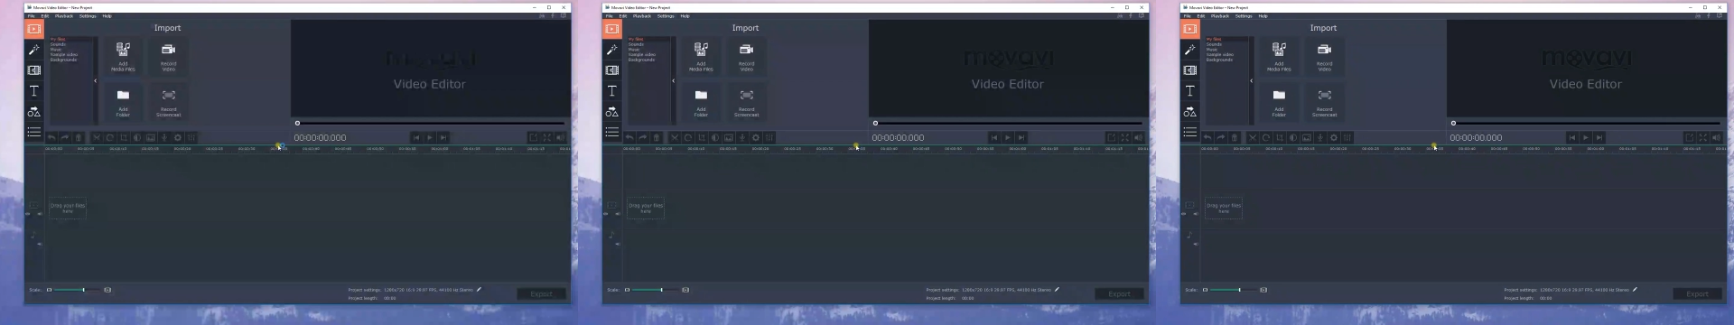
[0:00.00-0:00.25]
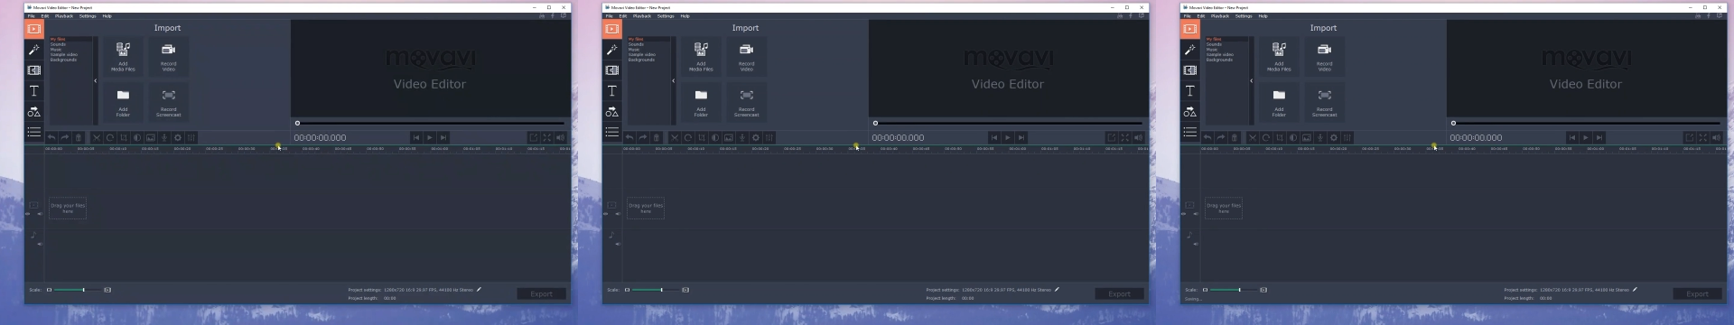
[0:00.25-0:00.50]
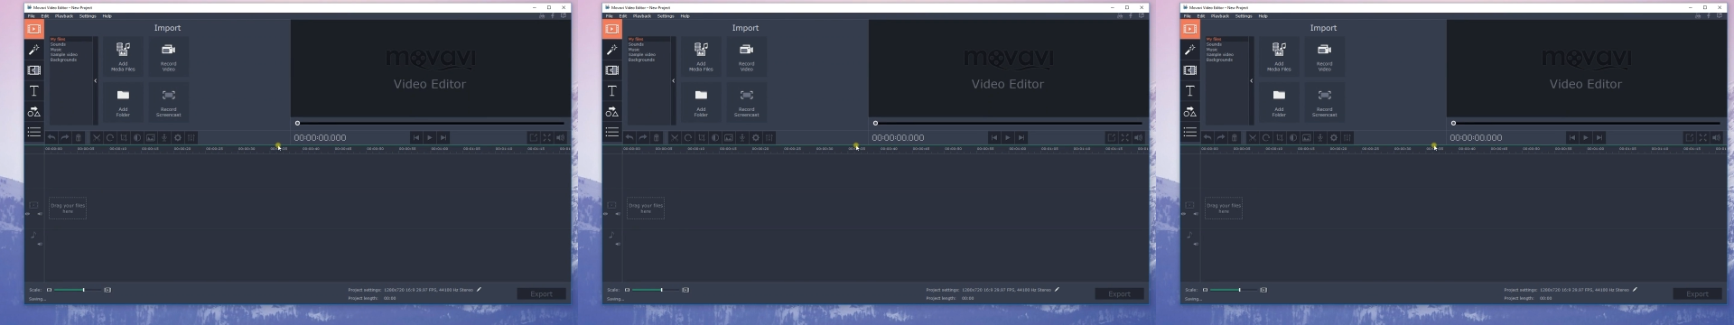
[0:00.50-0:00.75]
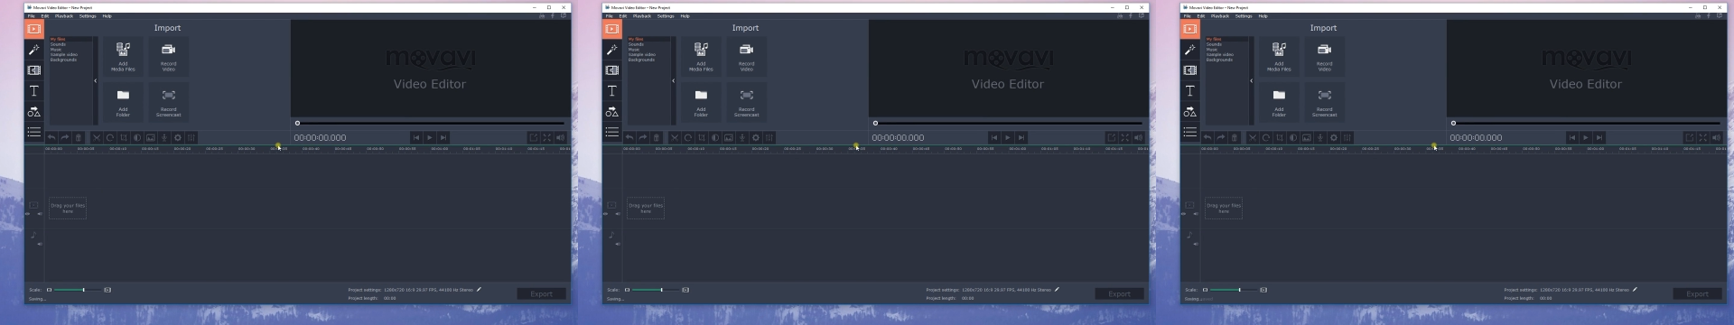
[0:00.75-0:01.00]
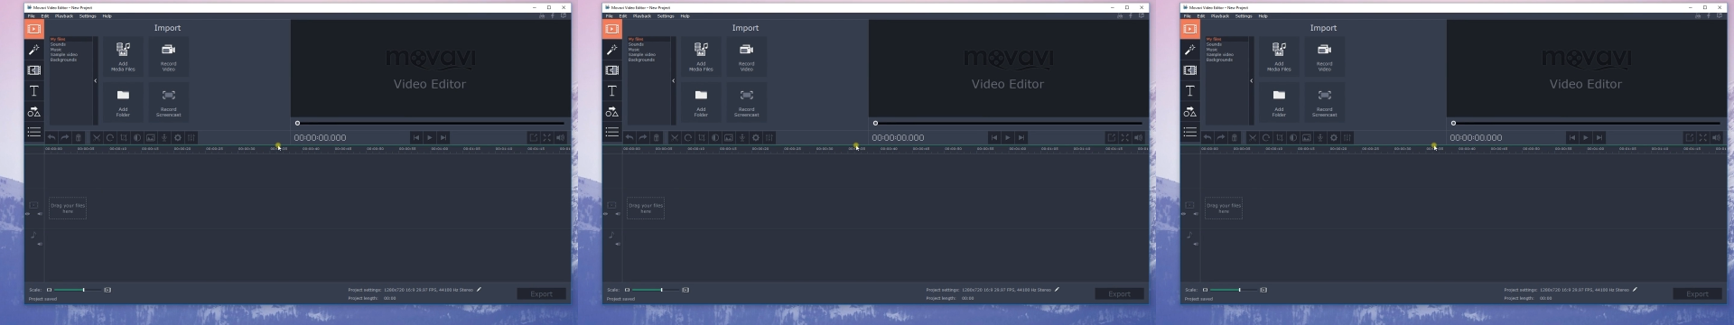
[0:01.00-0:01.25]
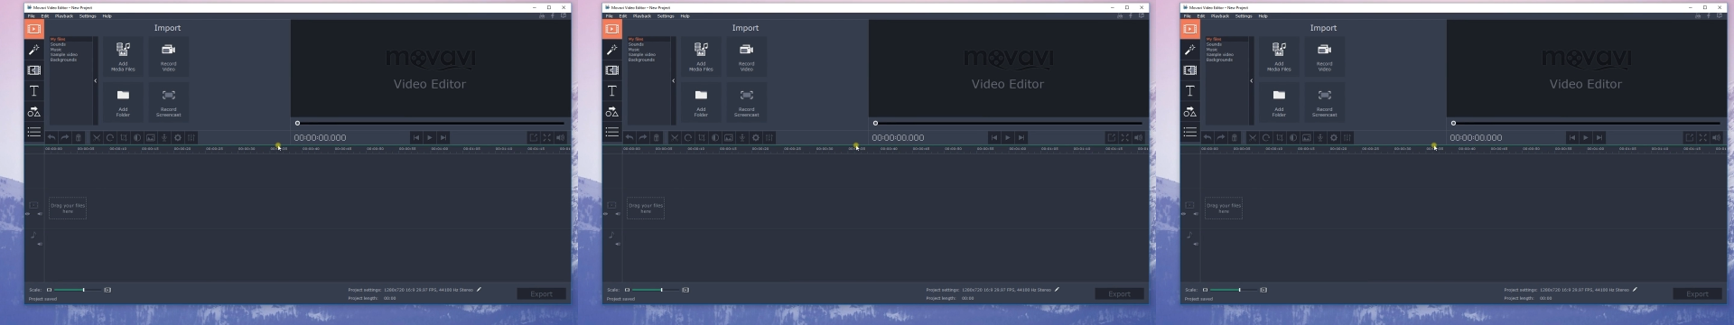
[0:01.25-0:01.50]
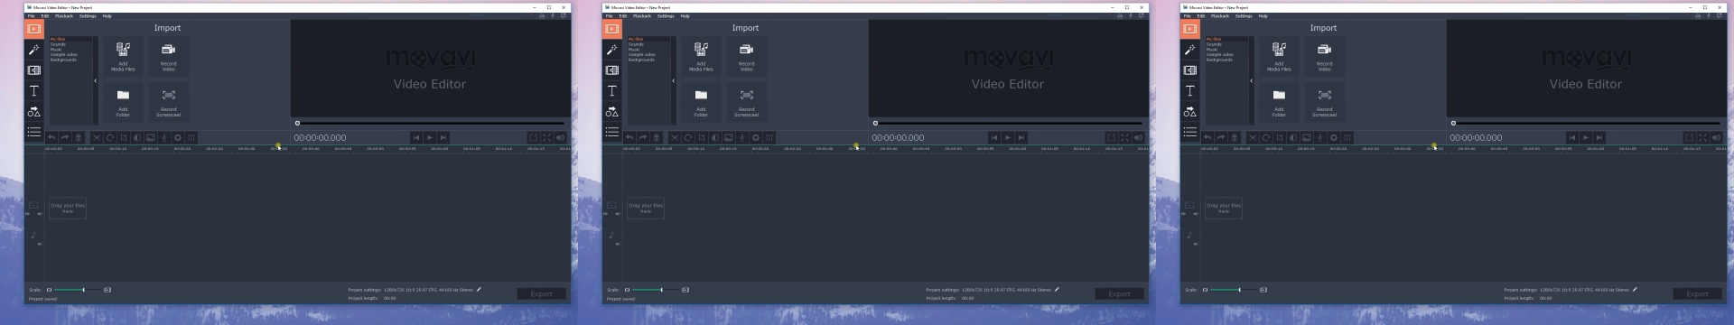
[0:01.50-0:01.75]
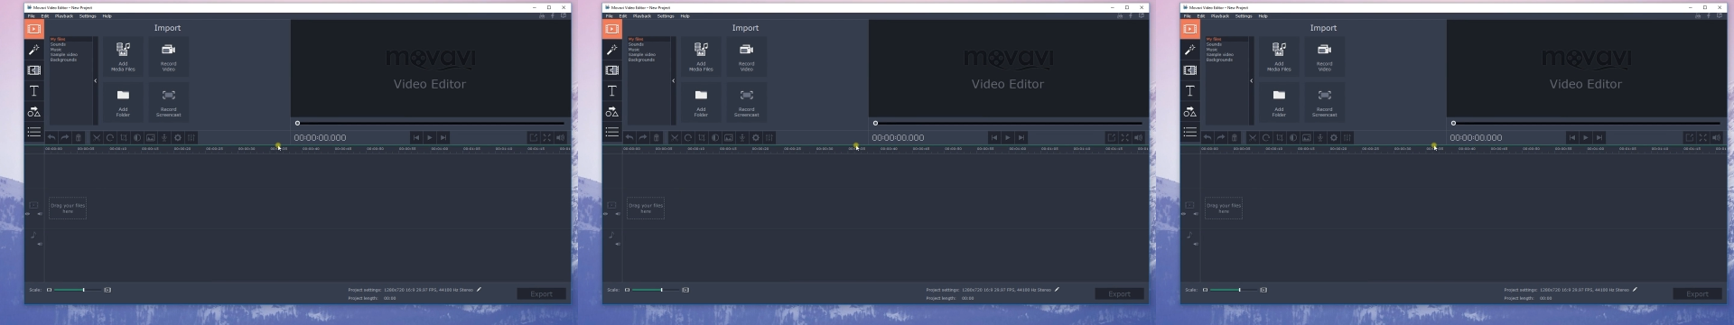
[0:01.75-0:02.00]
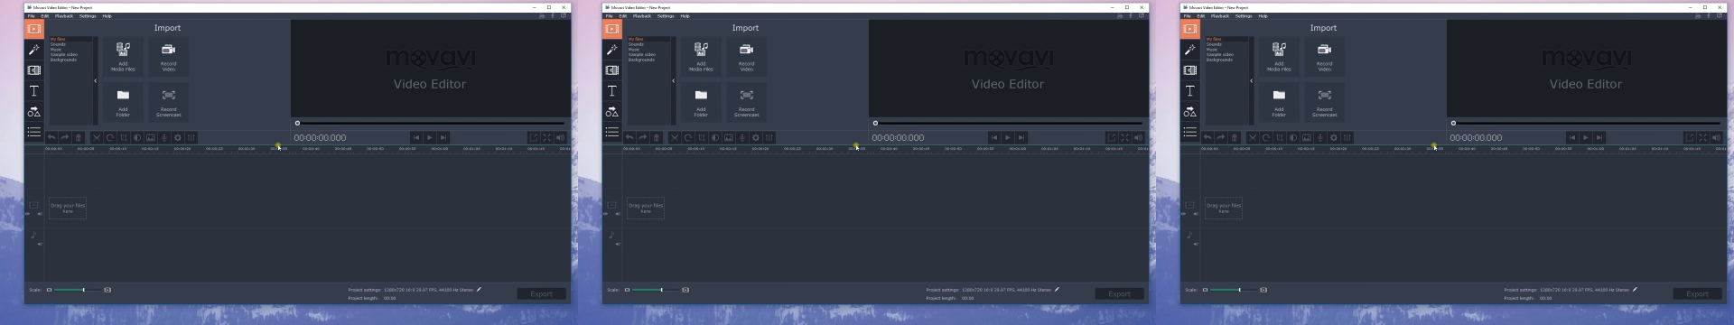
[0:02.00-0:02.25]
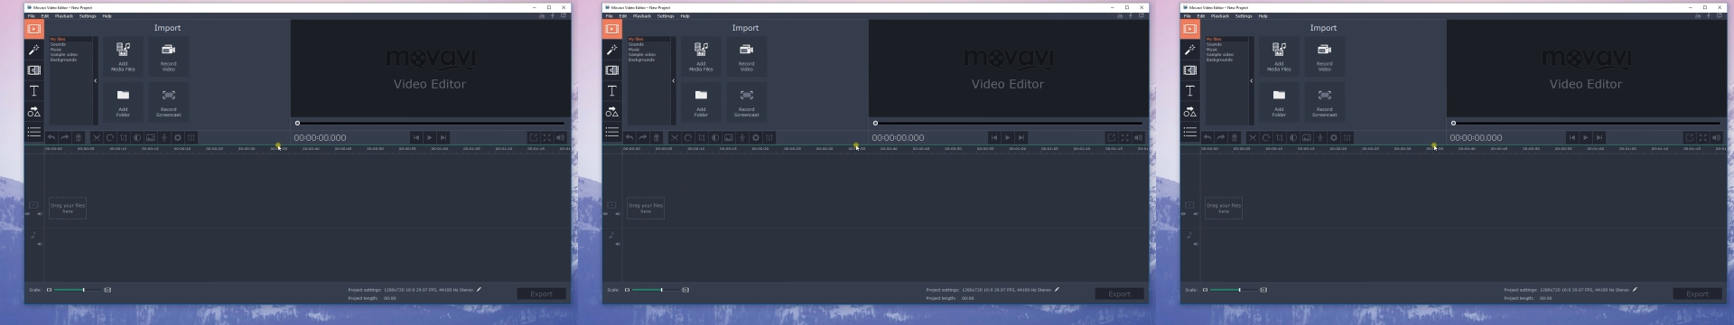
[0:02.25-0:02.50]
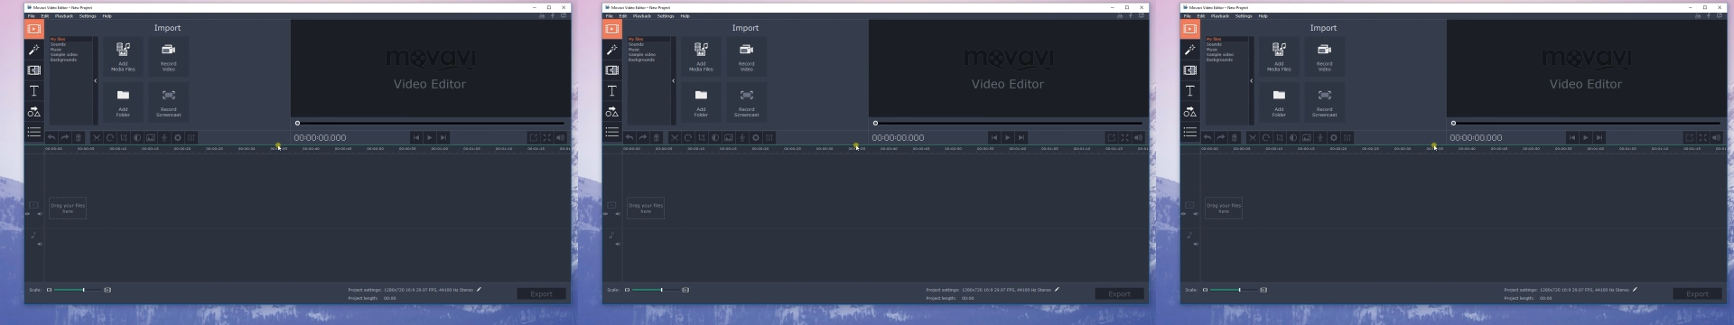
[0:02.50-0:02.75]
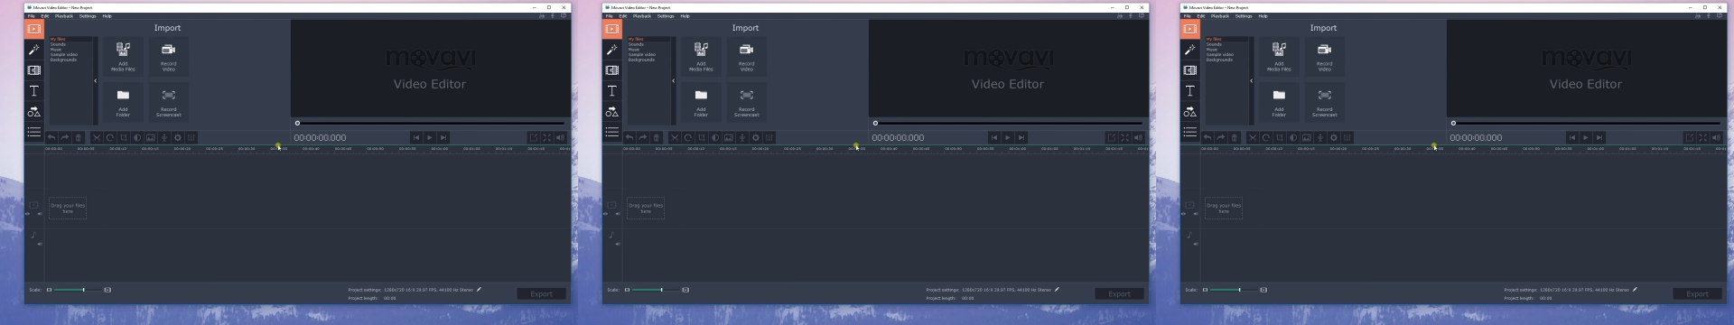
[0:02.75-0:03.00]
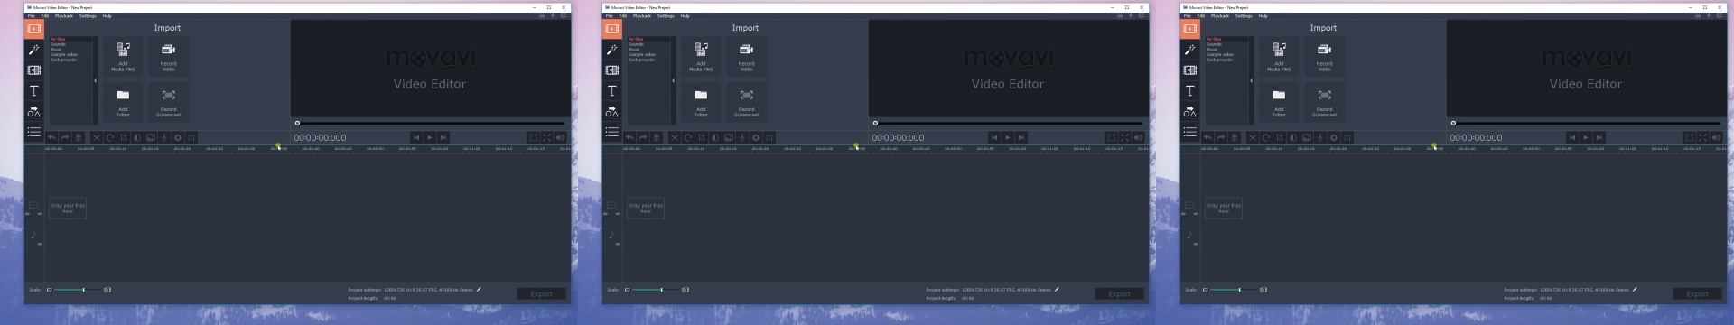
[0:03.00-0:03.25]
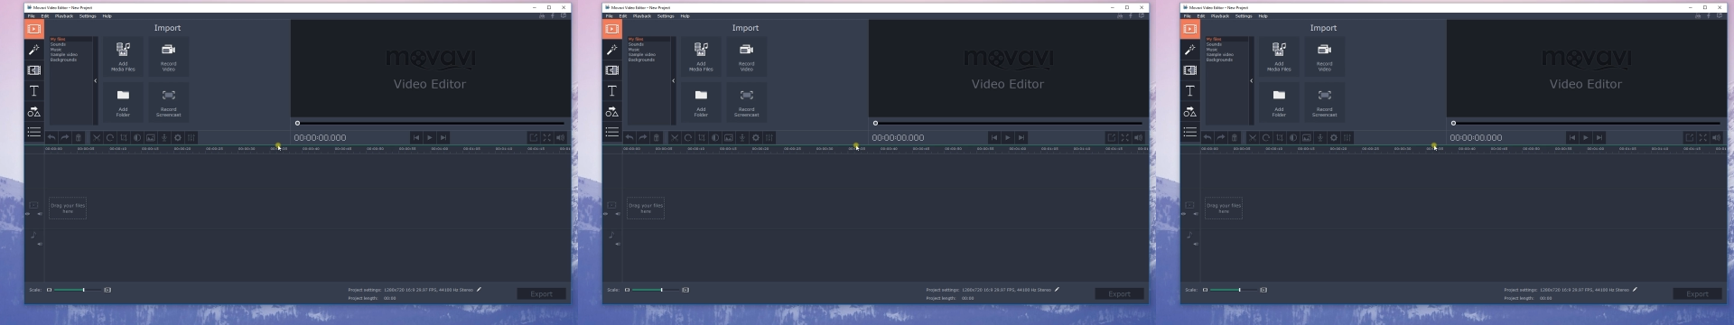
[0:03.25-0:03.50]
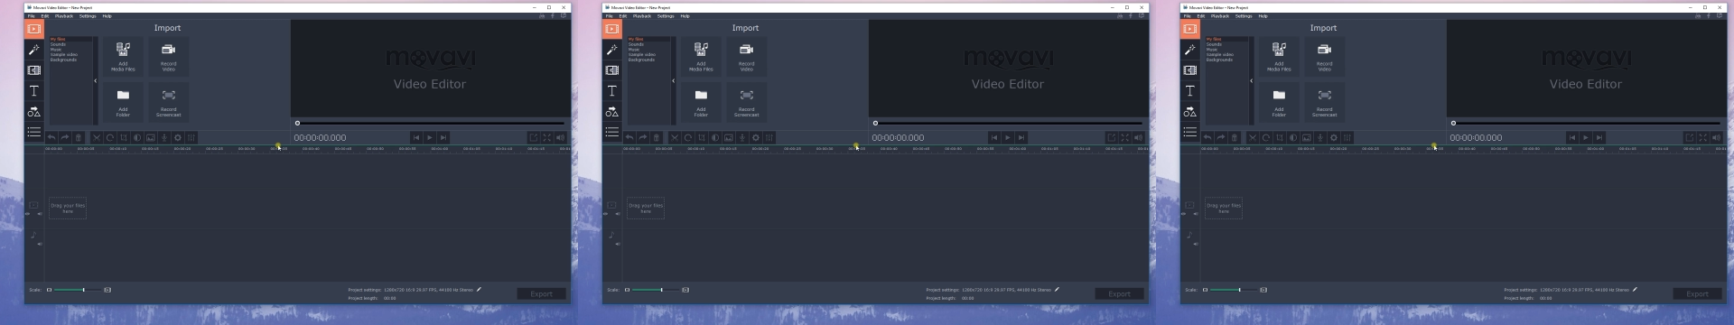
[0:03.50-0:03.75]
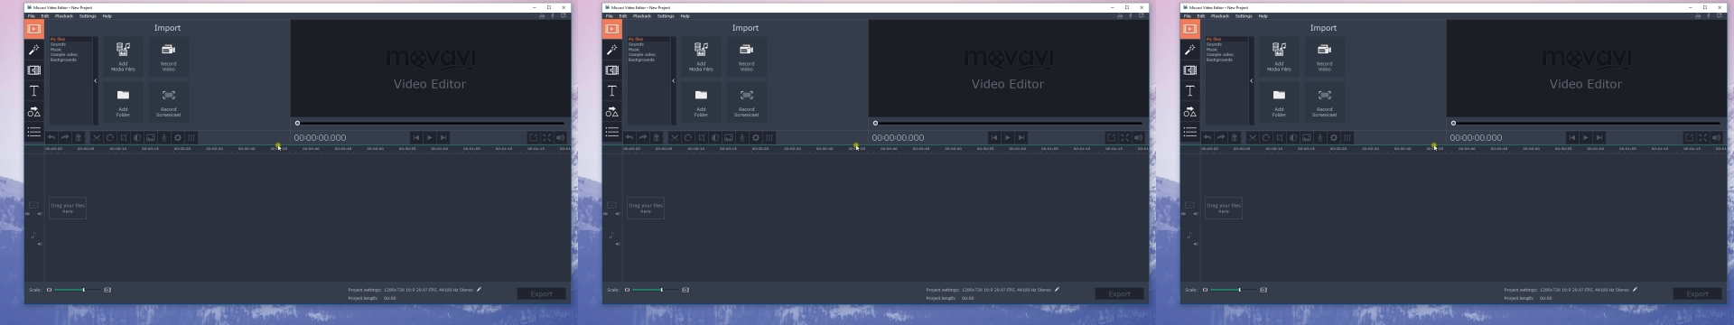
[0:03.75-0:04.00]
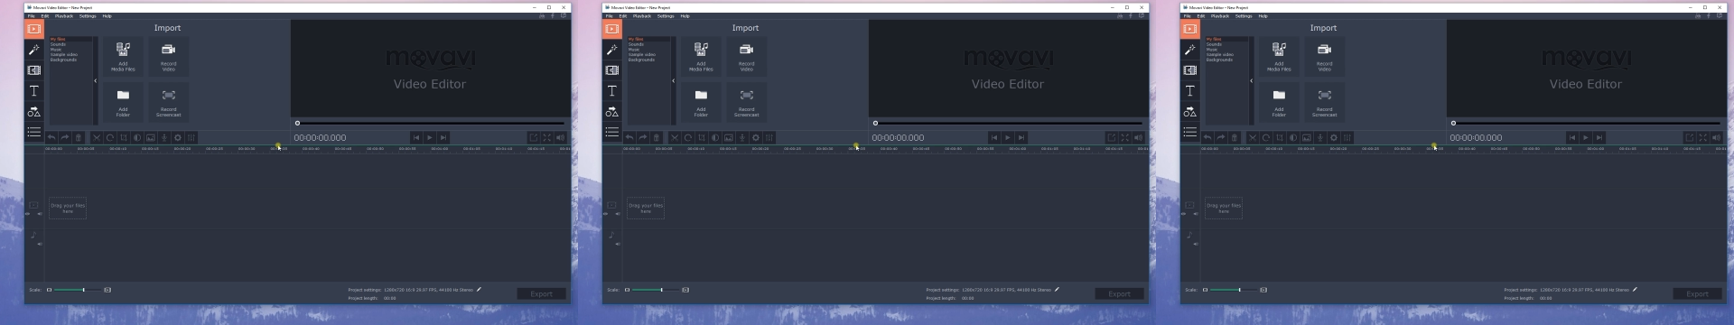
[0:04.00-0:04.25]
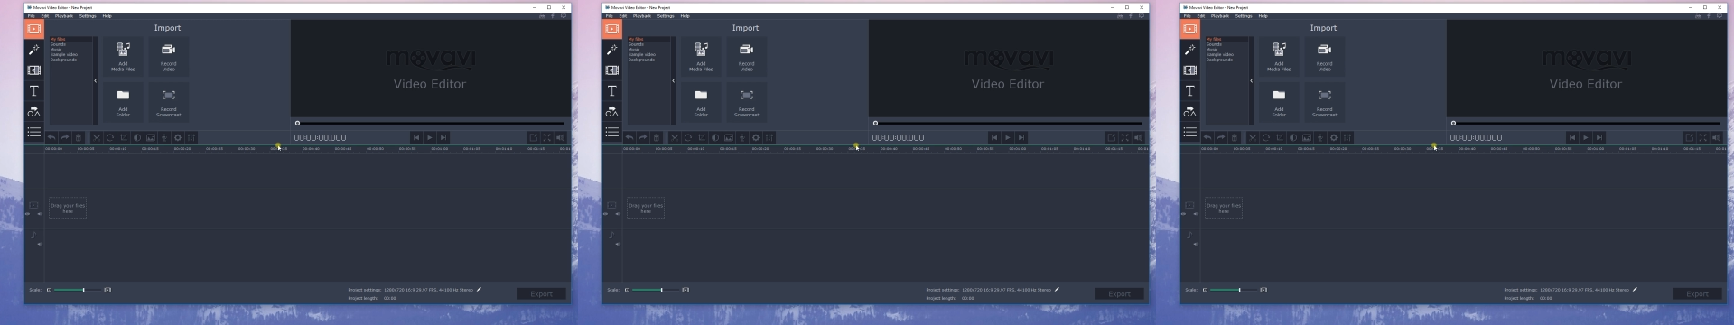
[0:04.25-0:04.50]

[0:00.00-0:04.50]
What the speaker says: Nobody's mouth can be seen.